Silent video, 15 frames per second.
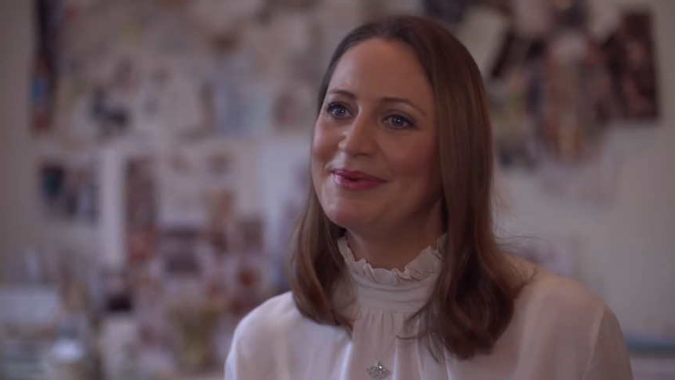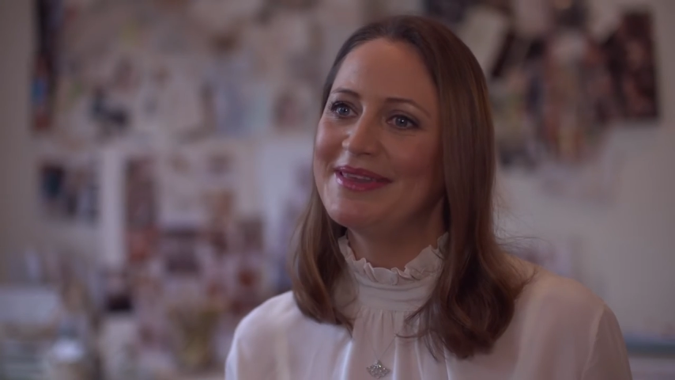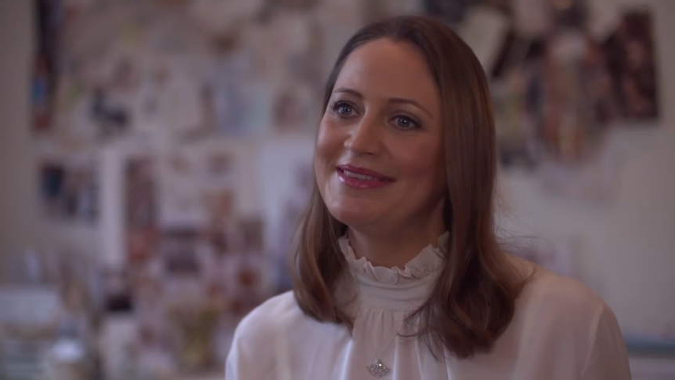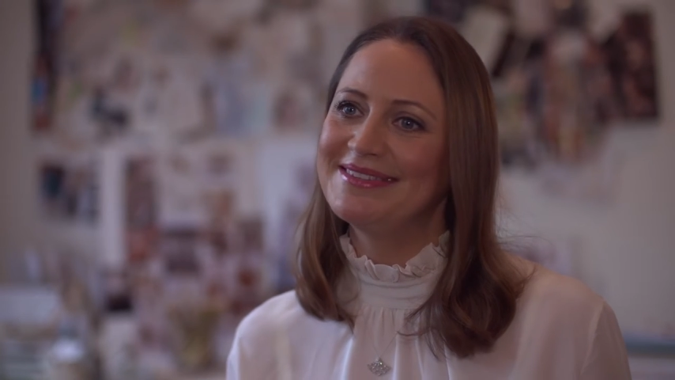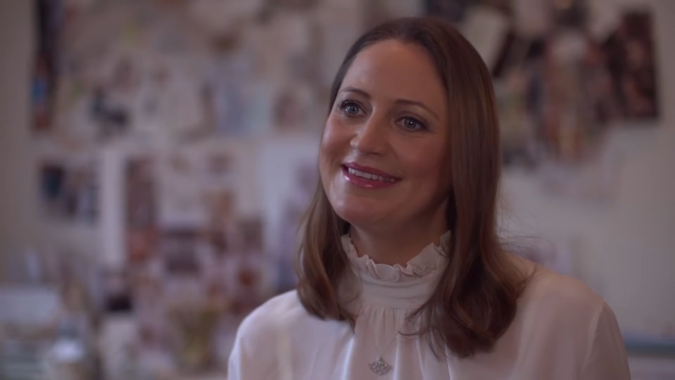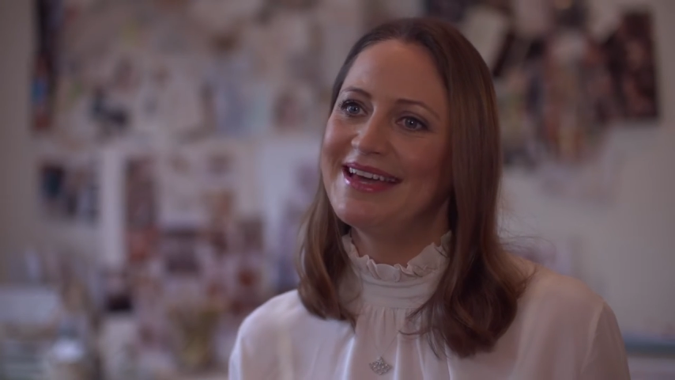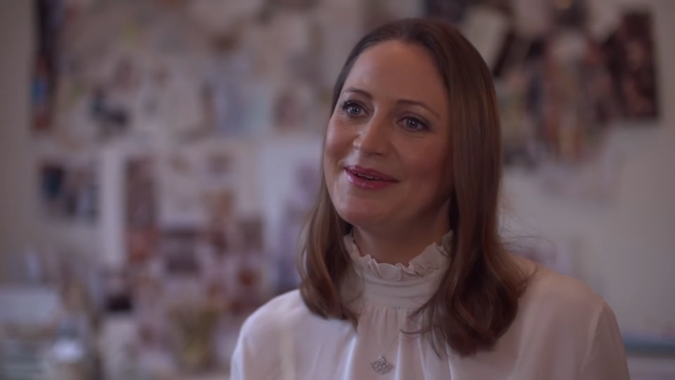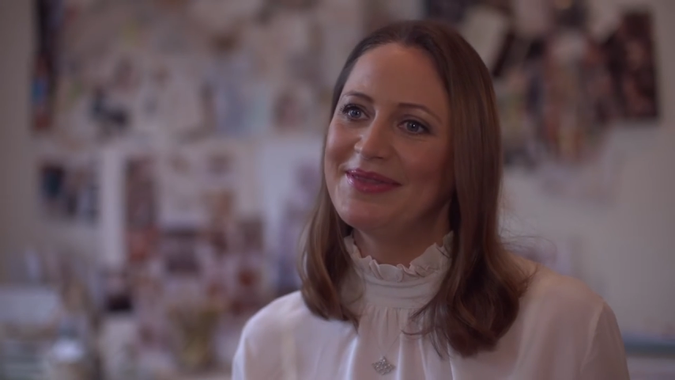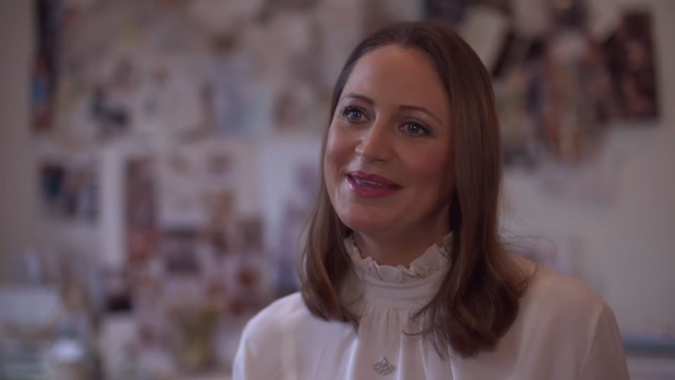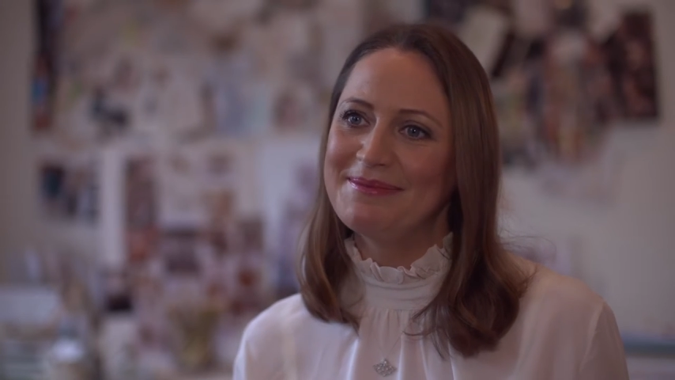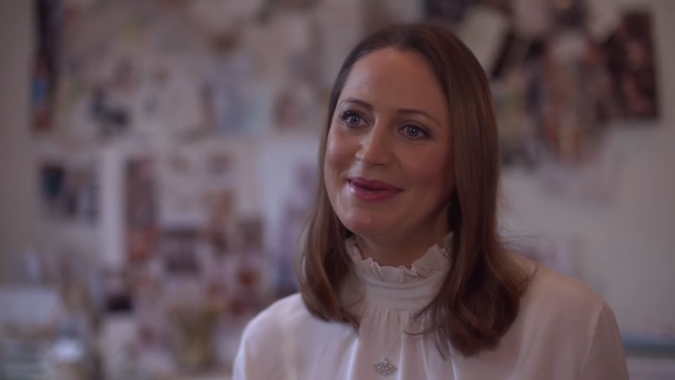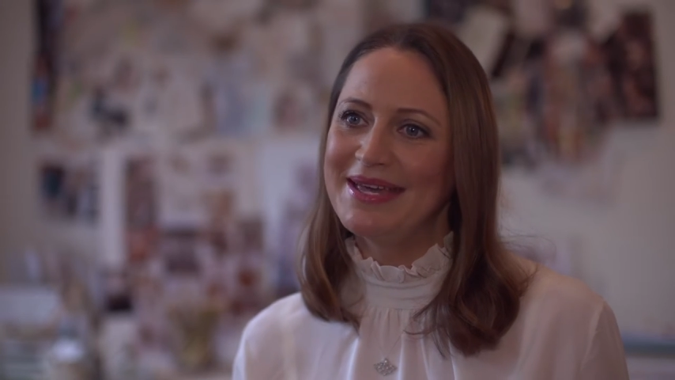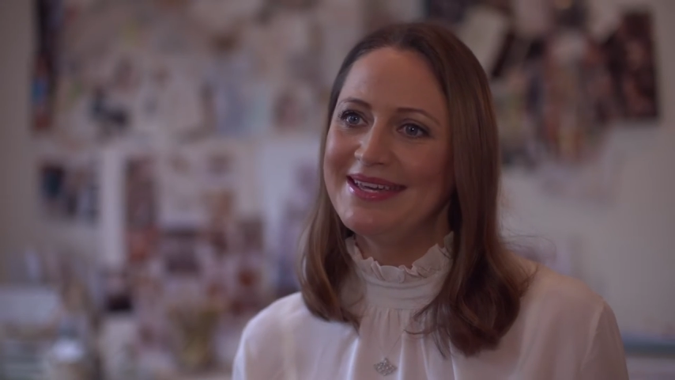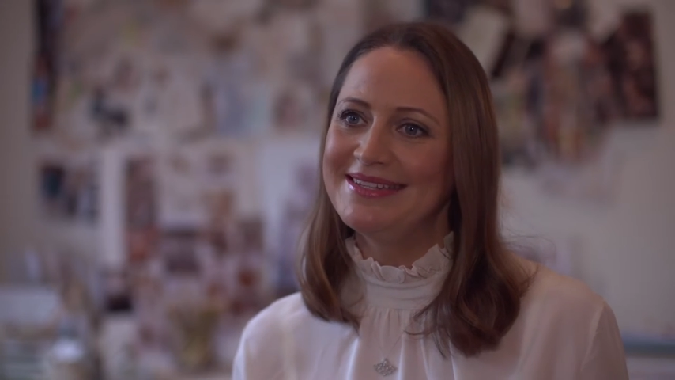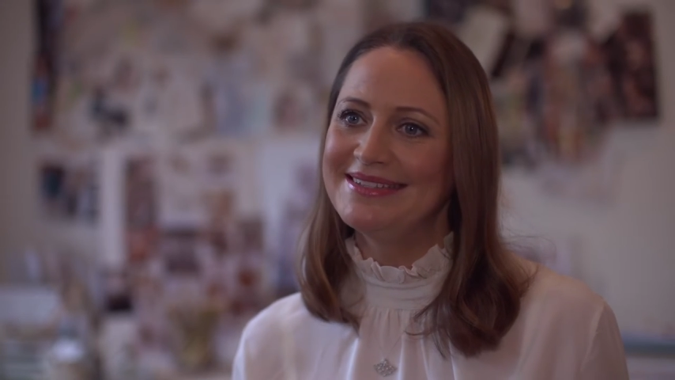by the sound they
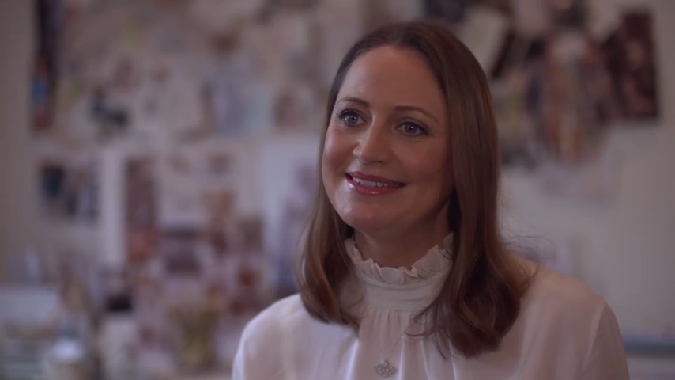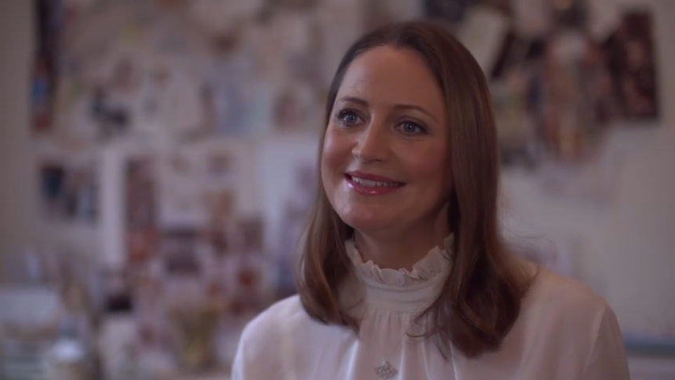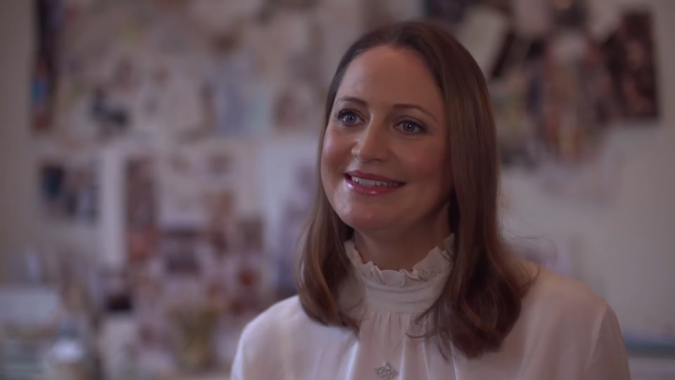made.